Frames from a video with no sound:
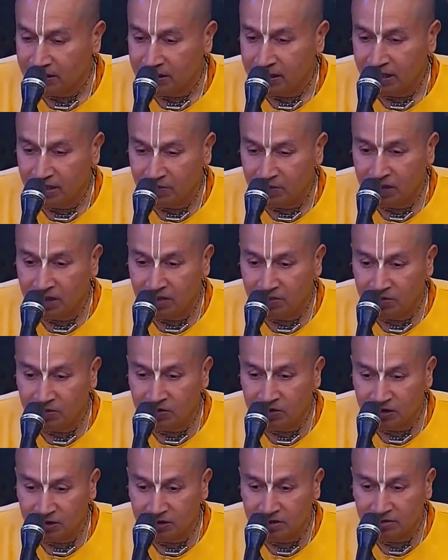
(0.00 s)
he
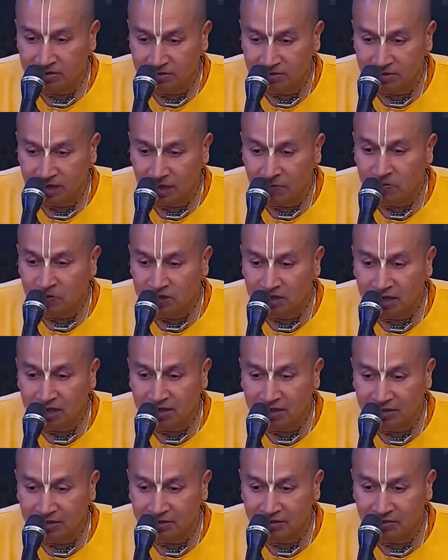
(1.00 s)
becomes
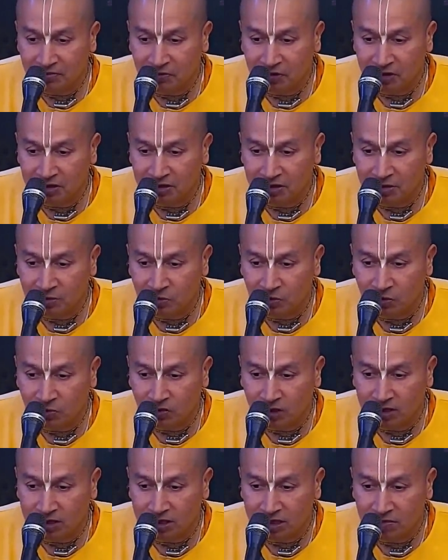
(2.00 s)
upset with
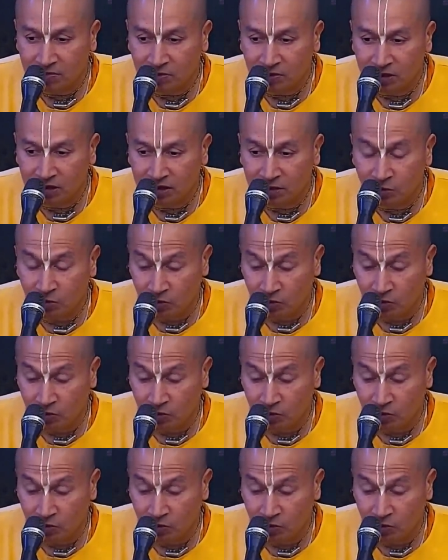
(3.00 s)
Durvasa Muni.